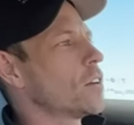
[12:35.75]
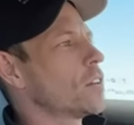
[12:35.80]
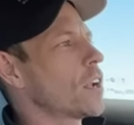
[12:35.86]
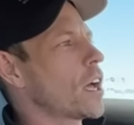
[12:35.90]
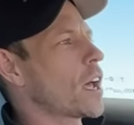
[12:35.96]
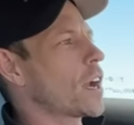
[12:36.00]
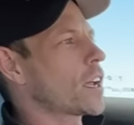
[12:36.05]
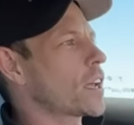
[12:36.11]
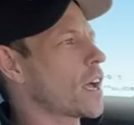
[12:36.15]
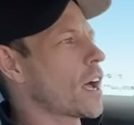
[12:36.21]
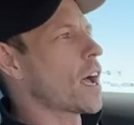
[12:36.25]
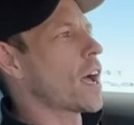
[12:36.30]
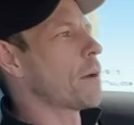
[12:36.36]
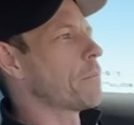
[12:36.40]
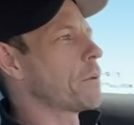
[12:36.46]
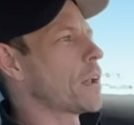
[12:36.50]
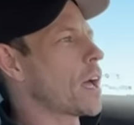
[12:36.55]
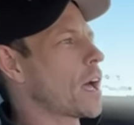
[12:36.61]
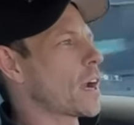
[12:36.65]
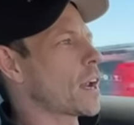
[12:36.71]
not a cop,
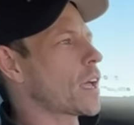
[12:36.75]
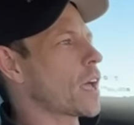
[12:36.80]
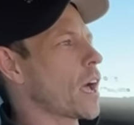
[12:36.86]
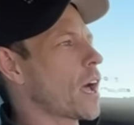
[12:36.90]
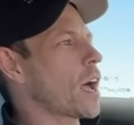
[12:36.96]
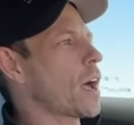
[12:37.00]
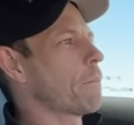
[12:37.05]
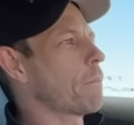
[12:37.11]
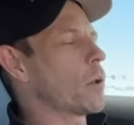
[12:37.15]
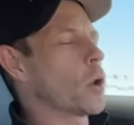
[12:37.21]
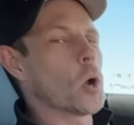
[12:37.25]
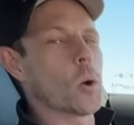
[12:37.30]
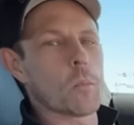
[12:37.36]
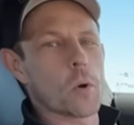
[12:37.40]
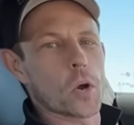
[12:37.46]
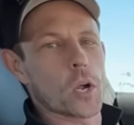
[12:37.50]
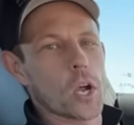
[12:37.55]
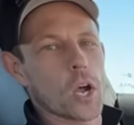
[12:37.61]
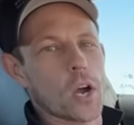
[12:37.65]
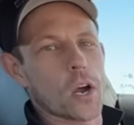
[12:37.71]
not a cop, no
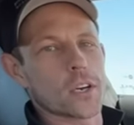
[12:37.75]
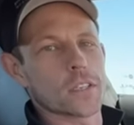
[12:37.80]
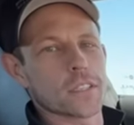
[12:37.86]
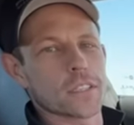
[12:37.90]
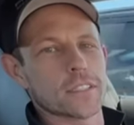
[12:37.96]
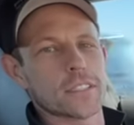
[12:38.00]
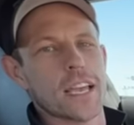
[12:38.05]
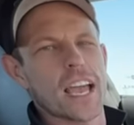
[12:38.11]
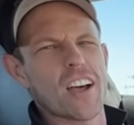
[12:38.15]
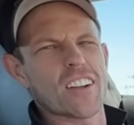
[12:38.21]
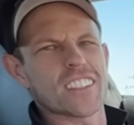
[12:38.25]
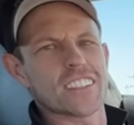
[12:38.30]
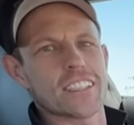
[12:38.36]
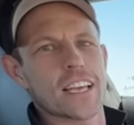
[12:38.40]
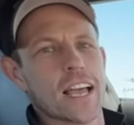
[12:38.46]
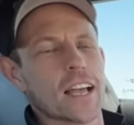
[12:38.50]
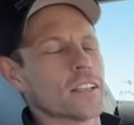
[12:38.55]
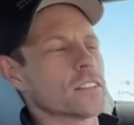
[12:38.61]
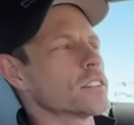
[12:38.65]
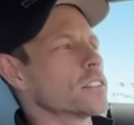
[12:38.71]
more cars. Let's see how it
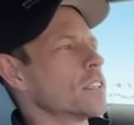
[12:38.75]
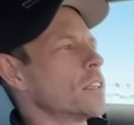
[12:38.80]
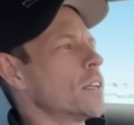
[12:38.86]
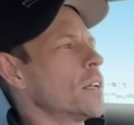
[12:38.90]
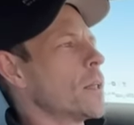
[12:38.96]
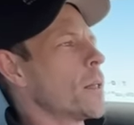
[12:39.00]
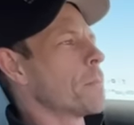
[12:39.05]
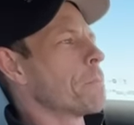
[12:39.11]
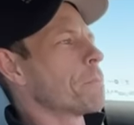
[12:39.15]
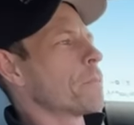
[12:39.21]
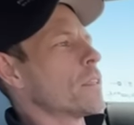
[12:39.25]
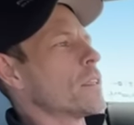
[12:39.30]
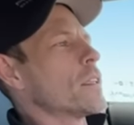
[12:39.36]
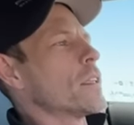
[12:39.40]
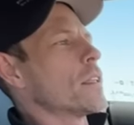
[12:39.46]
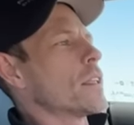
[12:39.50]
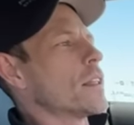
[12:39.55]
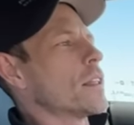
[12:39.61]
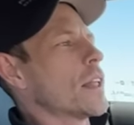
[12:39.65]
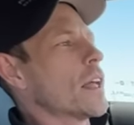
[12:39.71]
sounds.
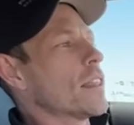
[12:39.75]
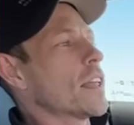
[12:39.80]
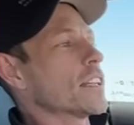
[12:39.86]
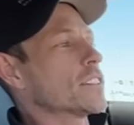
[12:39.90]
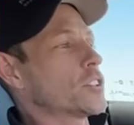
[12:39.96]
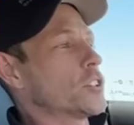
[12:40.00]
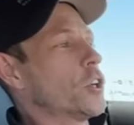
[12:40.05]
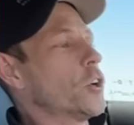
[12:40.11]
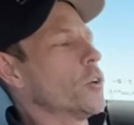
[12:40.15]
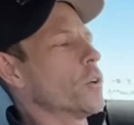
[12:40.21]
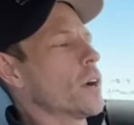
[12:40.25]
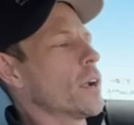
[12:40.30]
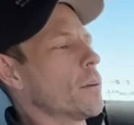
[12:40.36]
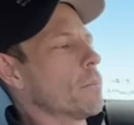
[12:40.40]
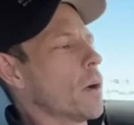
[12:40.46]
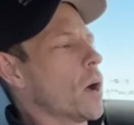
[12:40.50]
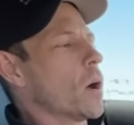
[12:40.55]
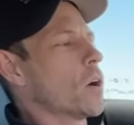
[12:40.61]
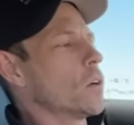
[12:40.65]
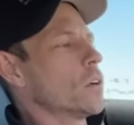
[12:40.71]
Now that's touring
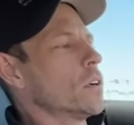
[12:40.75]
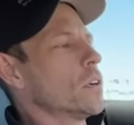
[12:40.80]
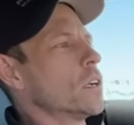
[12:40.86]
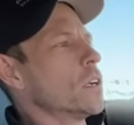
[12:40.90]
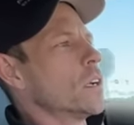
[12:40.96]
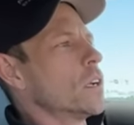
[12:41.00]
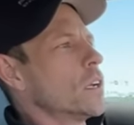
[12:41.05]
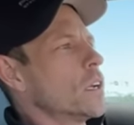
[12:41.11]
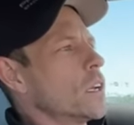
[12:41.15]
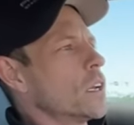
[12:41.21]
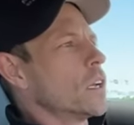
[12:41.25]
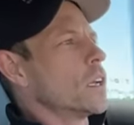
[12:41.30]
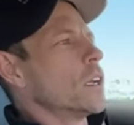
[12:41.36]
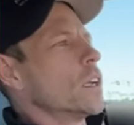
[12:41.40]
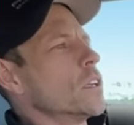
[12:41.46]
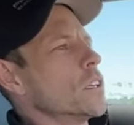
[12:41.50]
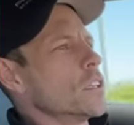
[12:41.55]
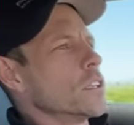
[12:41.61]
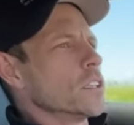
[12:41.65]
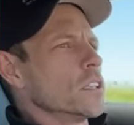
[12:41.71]

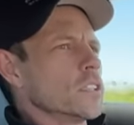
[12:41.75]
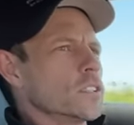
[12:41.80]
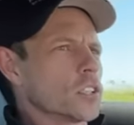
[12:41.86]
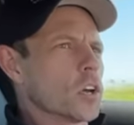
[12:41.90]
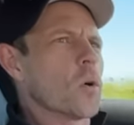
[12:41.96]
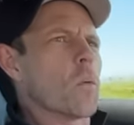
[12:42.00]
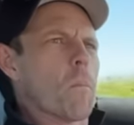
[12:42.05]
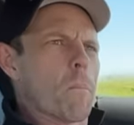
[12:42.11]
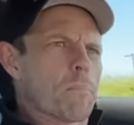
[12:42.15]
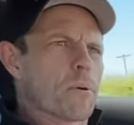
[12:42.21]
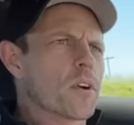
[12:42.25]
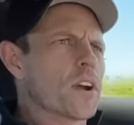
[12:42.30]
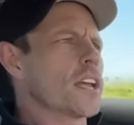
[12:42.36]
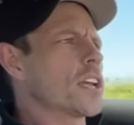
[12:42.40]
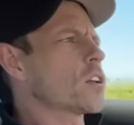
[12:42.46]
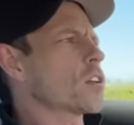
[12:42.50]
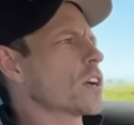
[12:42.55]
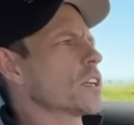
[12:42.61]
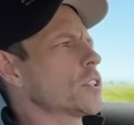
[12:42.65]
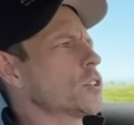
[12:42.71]
mode. So pretty
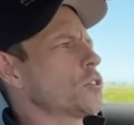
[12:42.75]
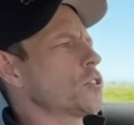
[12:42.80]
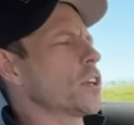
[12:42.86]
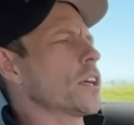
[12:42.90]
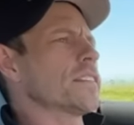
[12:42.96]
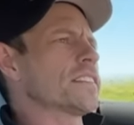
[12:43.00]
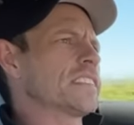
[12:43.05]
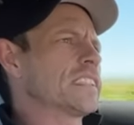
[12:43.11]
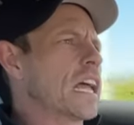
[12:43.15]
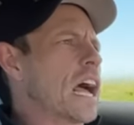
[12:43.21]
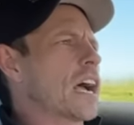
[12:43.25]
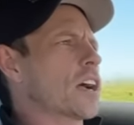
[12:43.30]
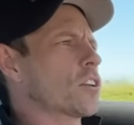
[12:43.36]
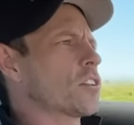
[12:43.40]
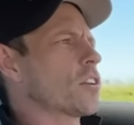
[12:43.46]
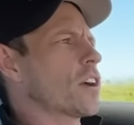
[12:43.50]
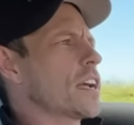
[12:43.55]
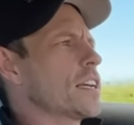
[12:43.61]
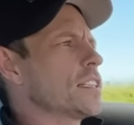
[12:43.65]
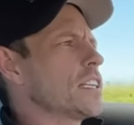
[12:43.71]
crisp shifts, not
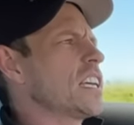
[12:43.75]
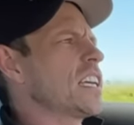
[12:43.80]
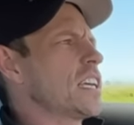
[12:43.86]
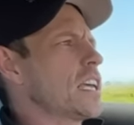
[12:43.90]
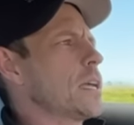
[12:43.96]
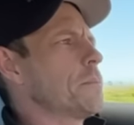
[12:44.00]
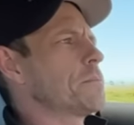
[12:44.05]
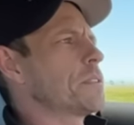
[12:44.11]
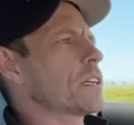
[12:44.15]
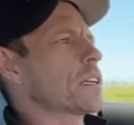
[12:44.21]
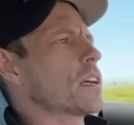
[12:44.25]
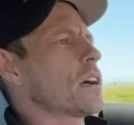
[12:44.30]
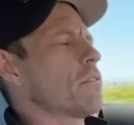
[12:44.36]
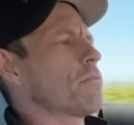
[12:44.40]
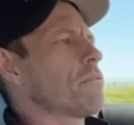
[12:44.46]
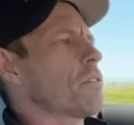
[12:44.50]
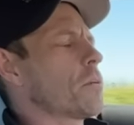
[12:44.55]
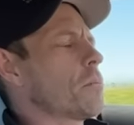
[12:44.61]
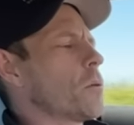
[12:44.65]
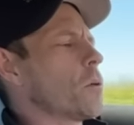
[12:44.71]
crazy, keeps it
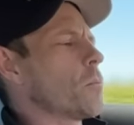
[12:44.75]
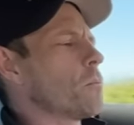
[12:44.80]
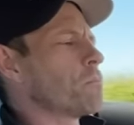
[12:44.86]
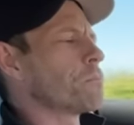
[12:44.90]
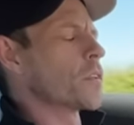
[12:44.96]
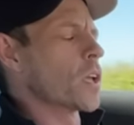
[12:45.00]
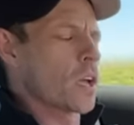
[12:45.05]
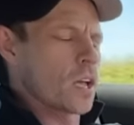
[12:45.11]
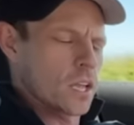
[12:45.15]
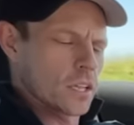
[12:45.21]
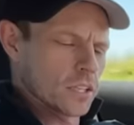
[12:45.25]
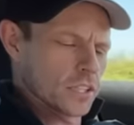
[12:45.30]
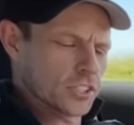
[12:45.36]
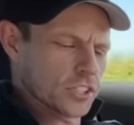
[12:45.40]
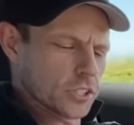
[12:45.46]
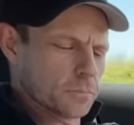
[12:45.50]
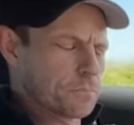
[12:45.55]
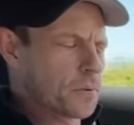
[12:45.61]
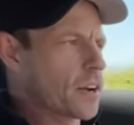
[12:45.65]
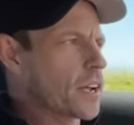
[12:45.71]
comfortable. Let's
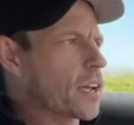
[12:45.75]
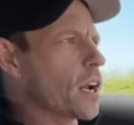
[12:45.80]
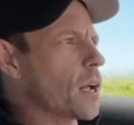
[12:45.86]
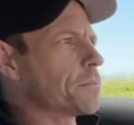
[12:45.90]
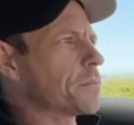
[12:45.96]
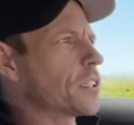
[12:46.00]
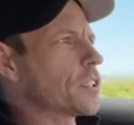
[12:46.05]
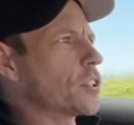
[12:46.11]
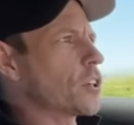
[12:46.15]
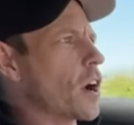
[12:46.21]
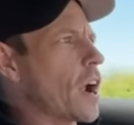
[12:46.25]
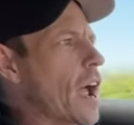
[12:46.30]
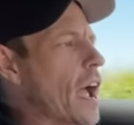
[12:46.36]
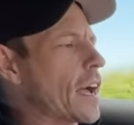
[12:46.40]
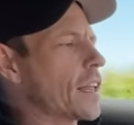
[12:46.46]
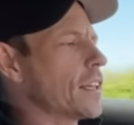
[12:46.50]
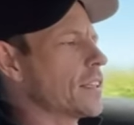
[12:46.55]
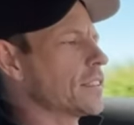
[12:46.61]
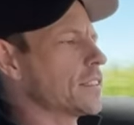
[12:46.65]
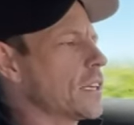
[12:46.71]
just bring it up to track.
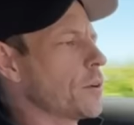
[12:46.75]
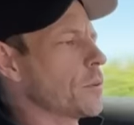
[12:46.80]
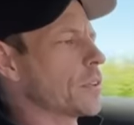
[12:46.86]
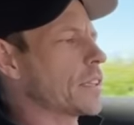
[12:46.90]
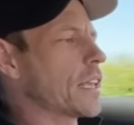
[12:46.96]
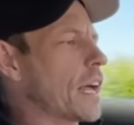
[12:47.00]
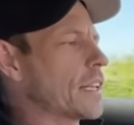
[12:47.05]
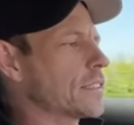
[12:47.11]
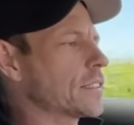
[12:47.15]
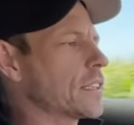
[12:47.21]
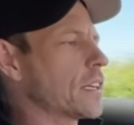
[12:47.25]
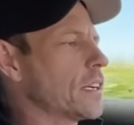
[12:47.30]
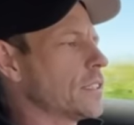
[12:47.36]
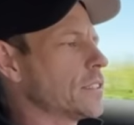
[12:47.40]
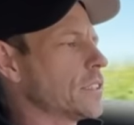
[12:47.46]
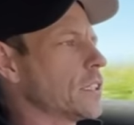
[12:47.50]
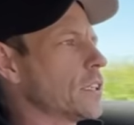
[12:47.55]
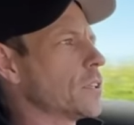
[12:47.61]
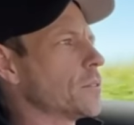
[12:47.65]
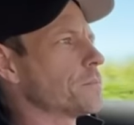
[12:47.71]
Let's see what that's gonna
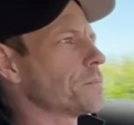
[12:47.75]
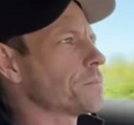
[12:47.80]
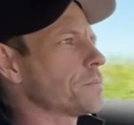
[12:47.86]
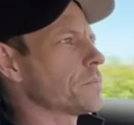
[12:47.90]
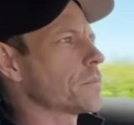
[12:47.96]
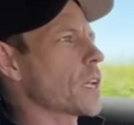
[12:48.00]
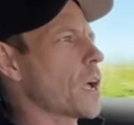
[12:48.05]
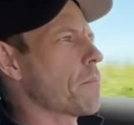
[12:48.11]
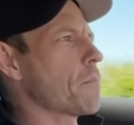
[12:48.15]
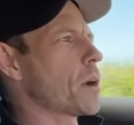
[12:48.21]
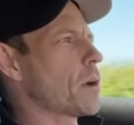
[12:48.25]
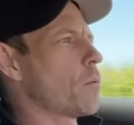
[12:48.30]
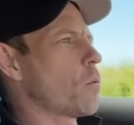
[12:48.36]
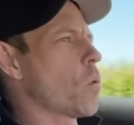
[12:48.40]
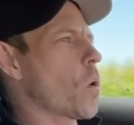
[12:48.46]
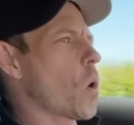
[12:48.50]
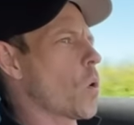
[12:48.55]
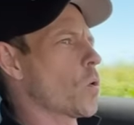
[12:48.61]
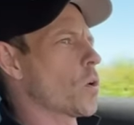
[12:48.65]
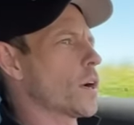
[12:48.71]
do. I'm gonna
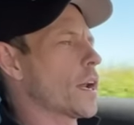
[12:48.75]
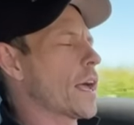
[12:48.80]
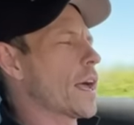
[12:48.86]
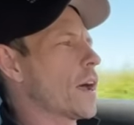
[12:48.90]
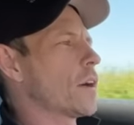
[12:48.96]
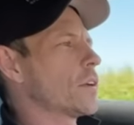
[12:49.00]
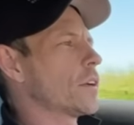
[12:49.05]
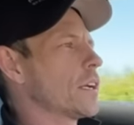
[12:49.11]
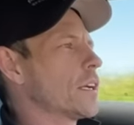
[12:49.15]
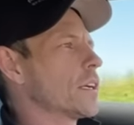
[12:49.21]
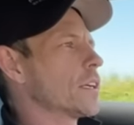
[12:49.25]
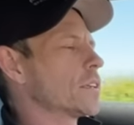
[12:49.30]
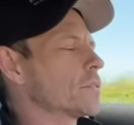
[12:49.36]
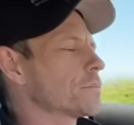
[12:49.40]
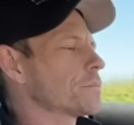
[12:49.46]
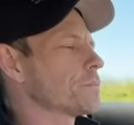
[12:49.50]
roll her down here.